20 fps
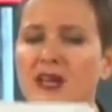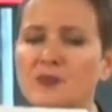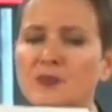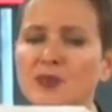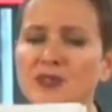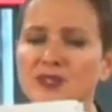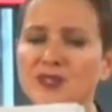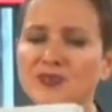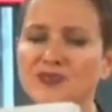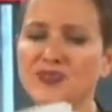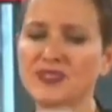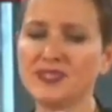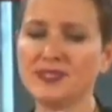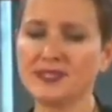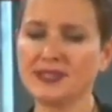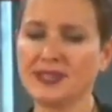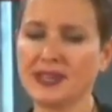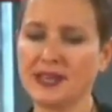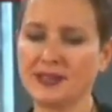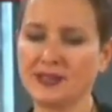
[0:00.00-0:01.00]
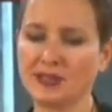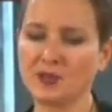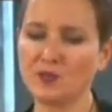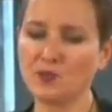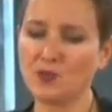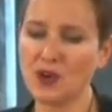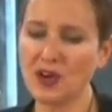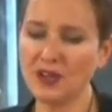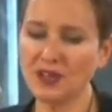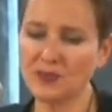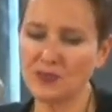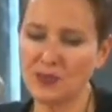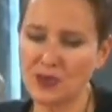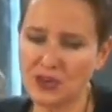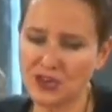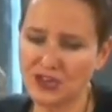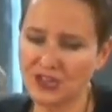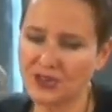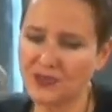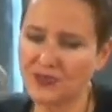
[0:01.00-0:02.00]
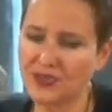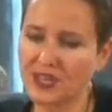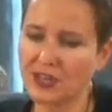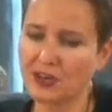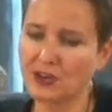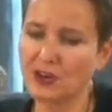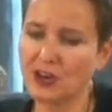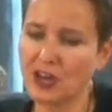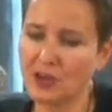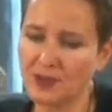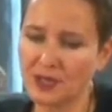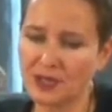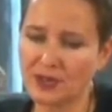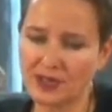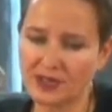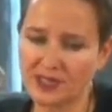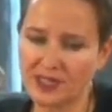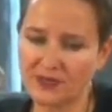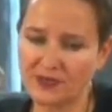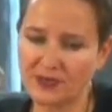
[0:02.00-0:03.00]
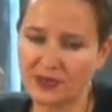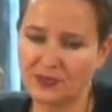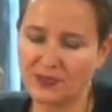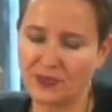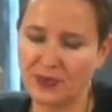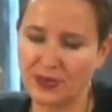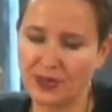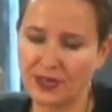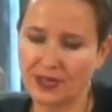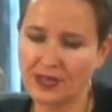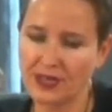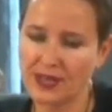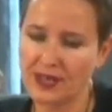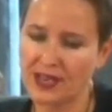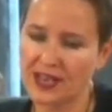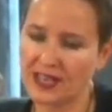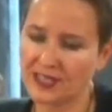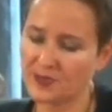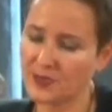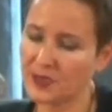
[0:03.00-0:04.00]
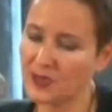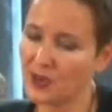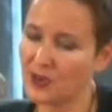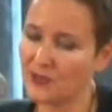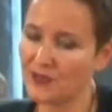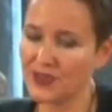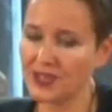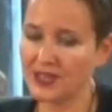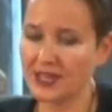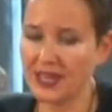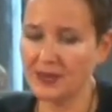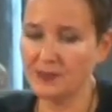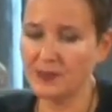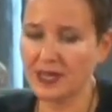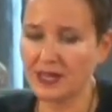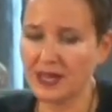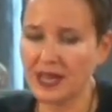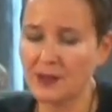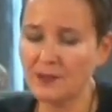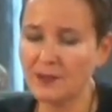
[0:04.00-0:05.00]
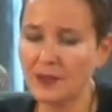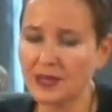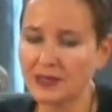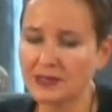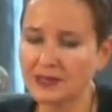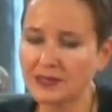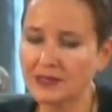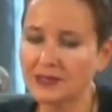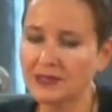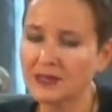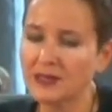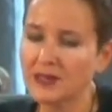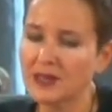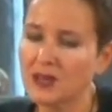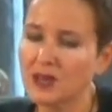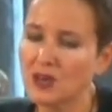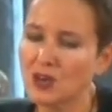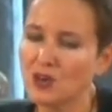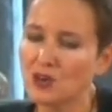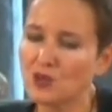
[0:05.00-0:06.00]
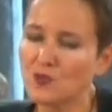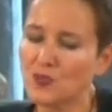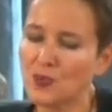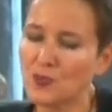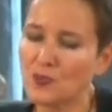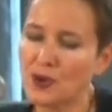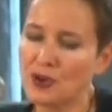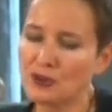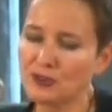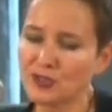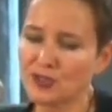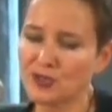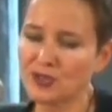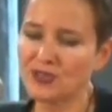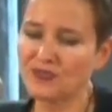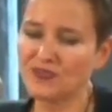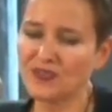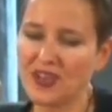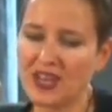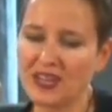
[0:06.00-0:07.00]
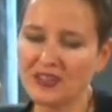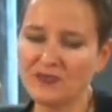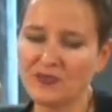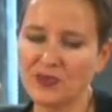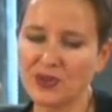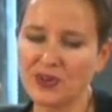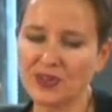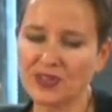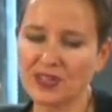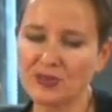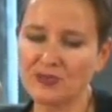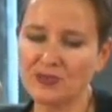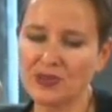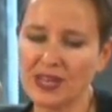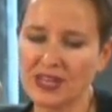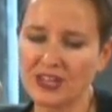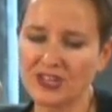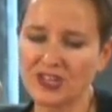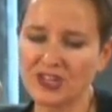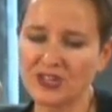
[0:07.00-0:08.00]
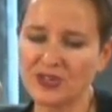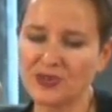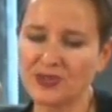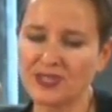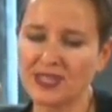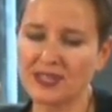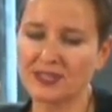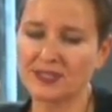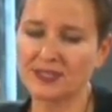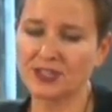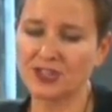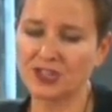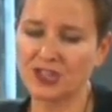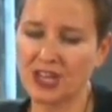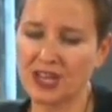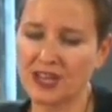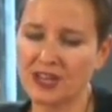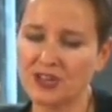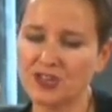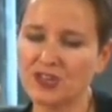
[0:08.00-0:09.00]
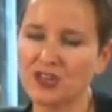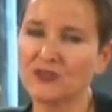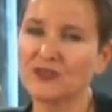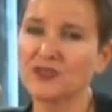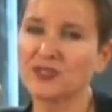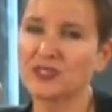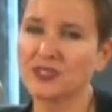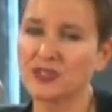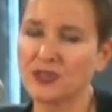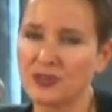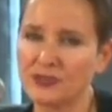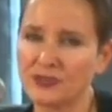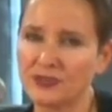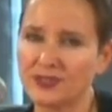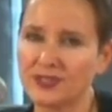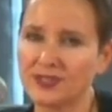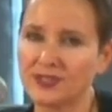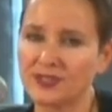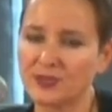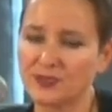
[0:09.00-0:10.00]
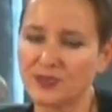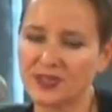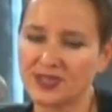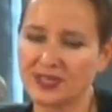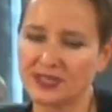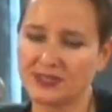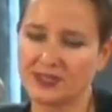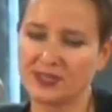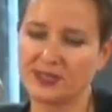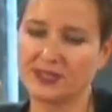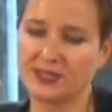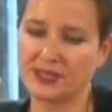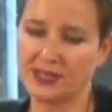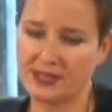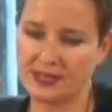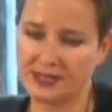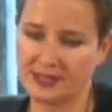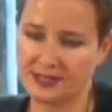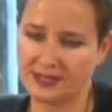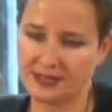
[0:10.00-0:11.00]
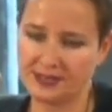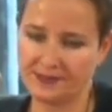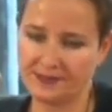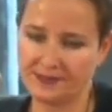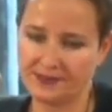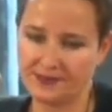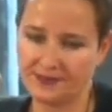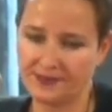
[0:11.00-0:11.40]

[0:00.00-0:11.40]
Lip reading: A more sophisticated and broader version of the economic concept of work has been offered again by Kambartel, who proposed to define work in relation to the exchange of services within society.